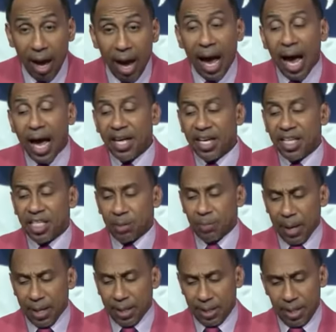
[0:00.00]
I
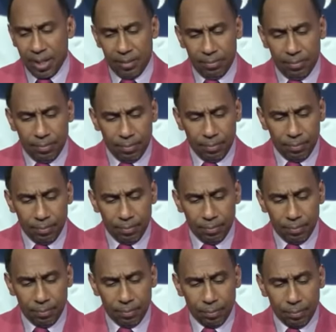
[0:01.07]
expected
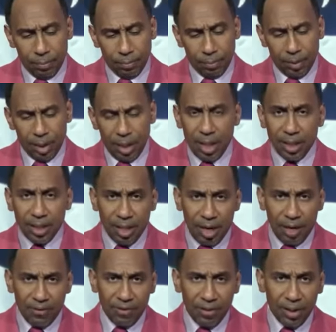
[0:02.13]
a
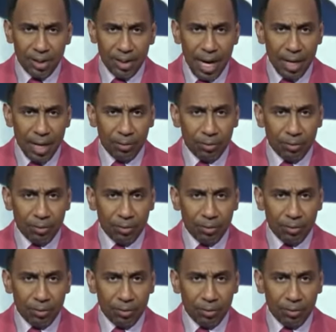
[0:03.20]
tough, tight